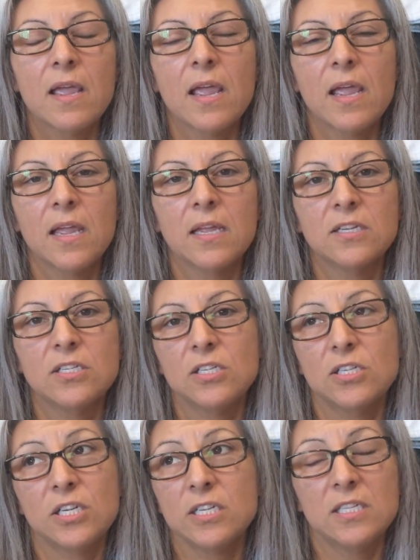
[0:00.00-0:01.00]
And
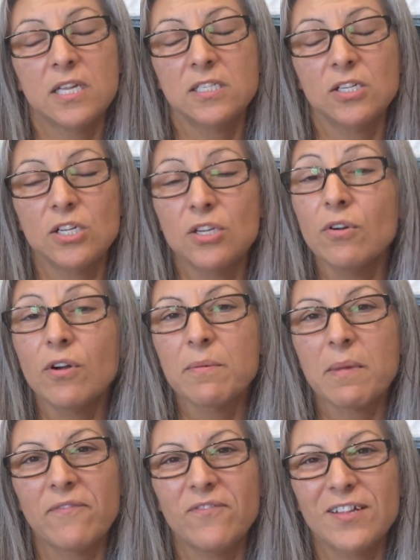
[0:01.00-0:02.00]
she said, so you don't hurt
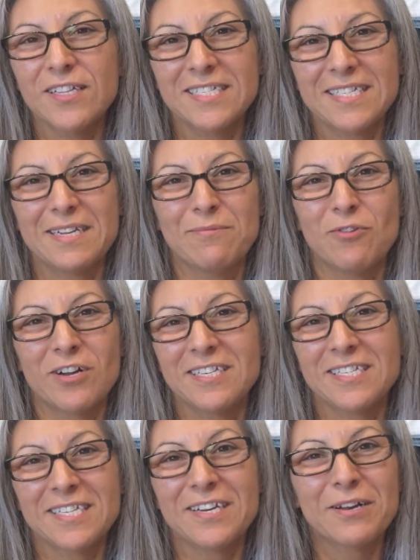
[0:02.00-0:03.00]
my feelings anymore. It
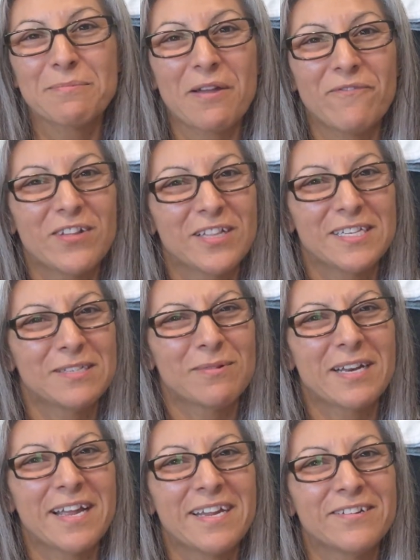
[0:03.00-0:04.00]
doesn't hurt my feelings
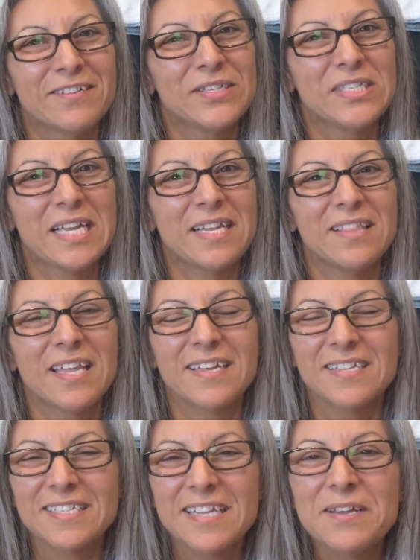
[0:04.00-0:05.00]
when I hear you say
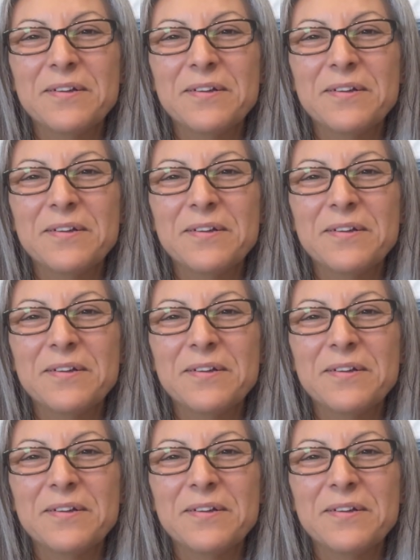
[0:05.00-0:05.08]
things.